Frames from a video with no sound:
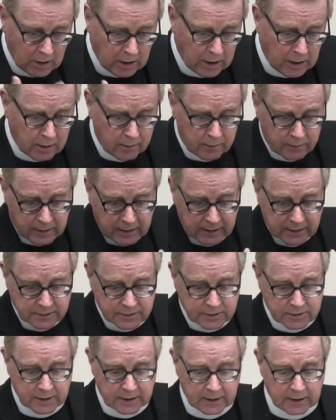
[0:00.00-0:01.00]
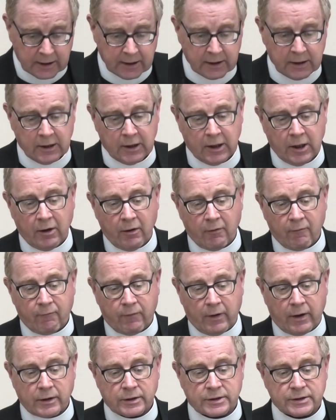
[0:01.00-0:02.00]
in these
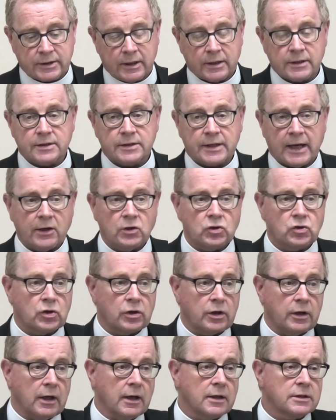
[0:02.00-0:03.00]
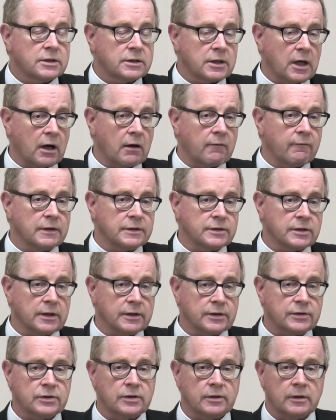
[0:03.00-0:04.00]
first century
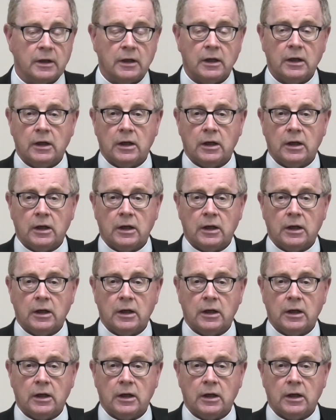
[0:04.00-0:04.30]
services,